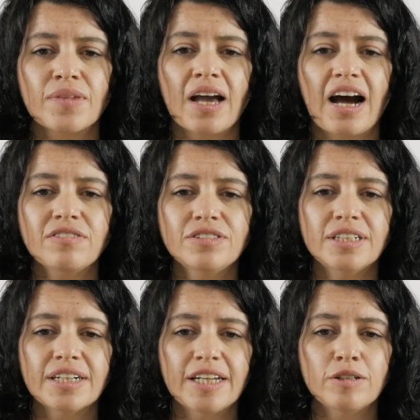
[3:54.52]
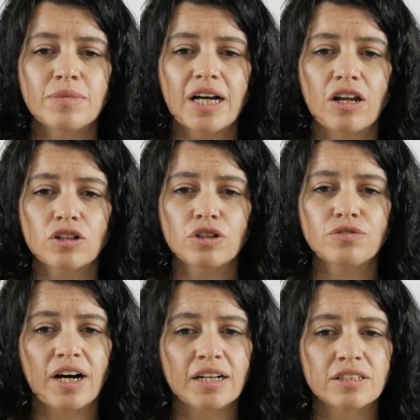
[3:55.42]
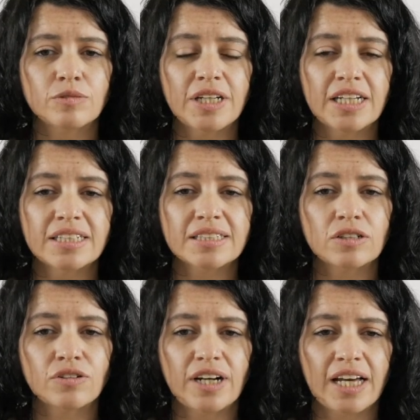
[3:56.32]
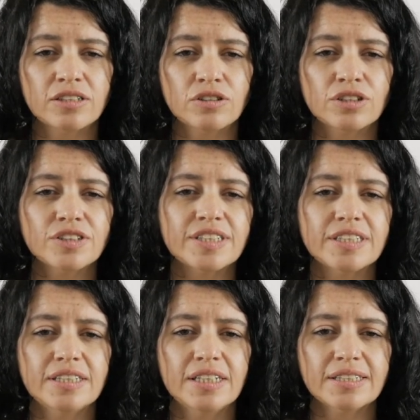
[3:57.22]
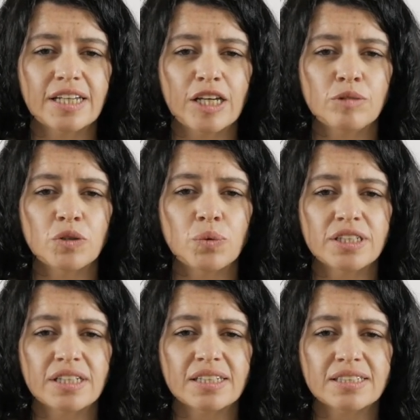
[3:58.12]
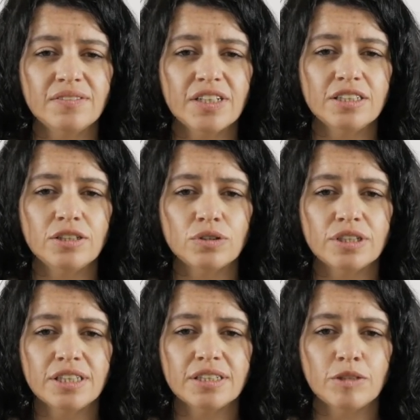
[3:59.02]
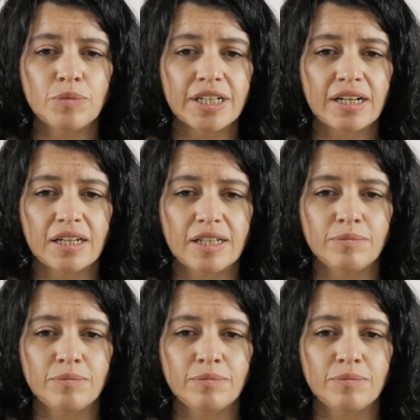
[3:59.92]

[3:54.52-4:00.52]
After him, a lot of other Milanese collectors did the same, with a civic duty typical in